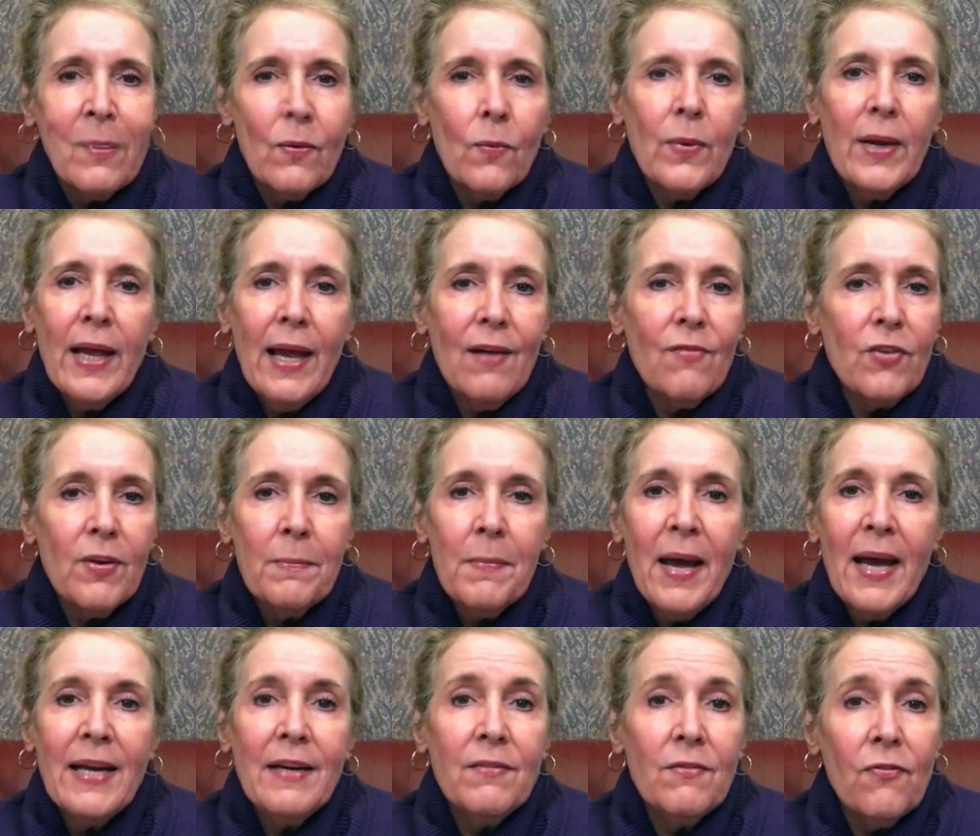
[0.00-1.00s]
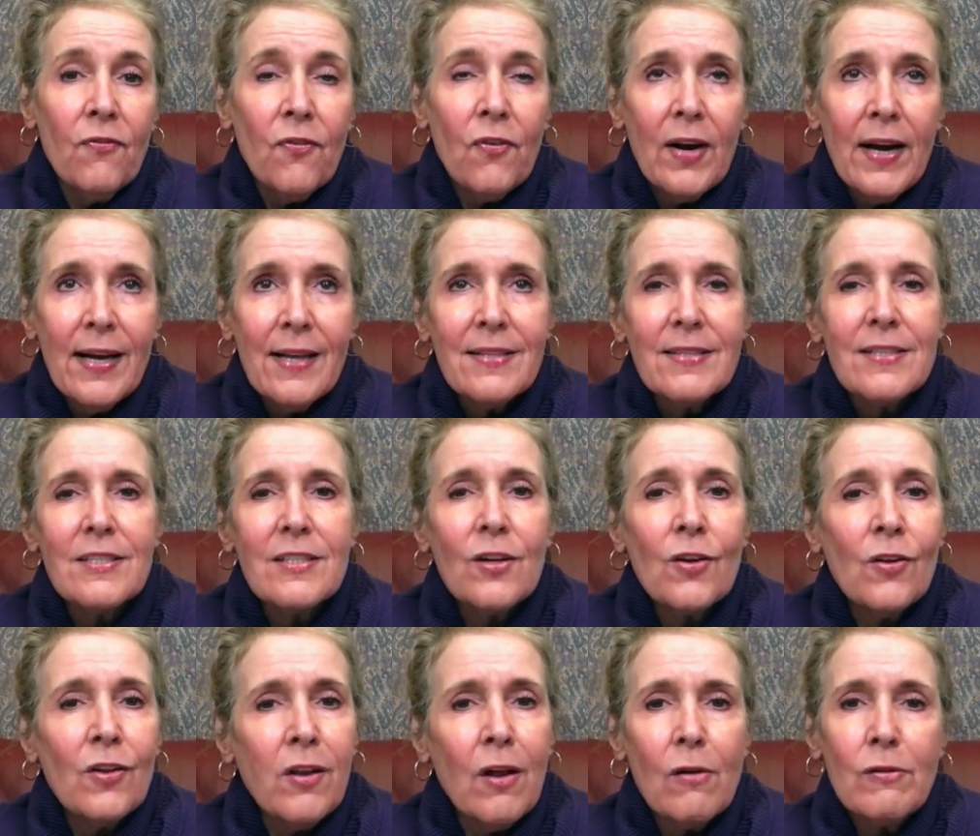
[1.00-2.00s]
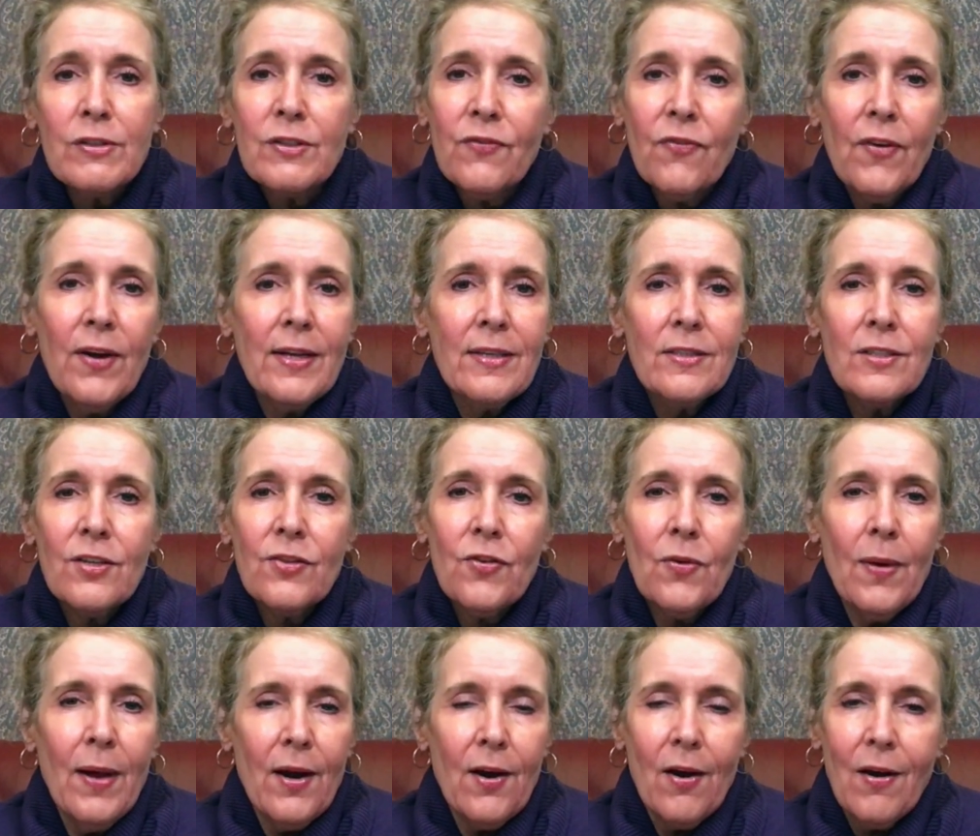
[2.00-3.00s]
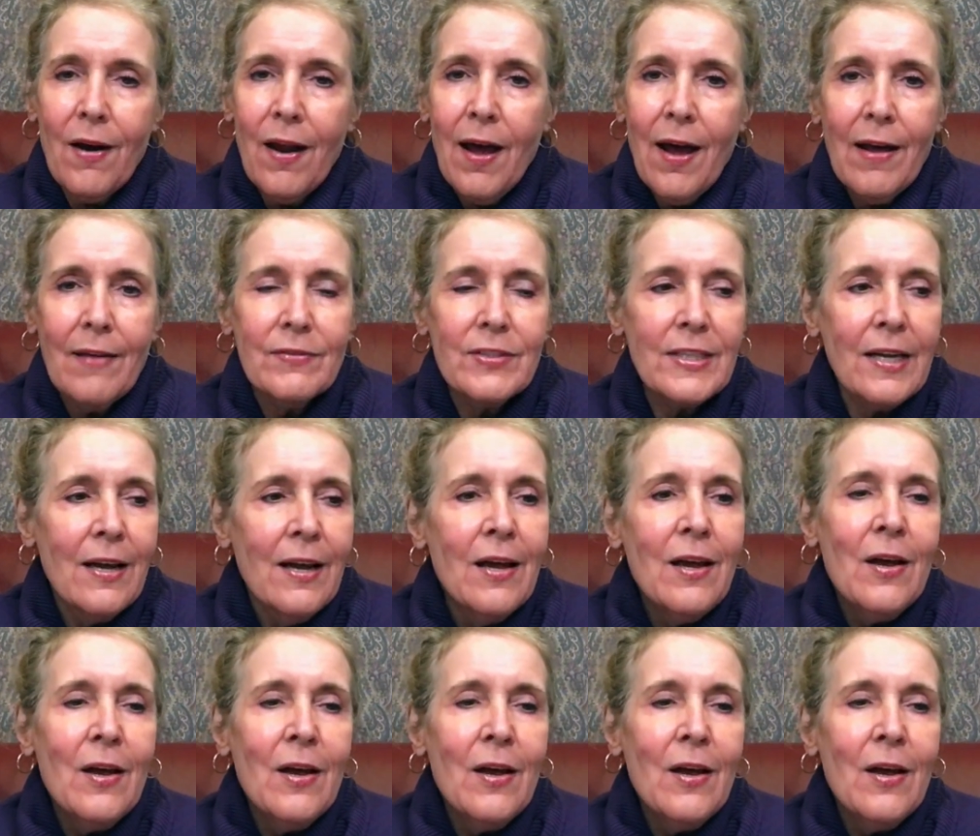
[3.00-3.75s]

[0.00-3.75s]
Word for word: we have remained friends, close friends throughout our lives.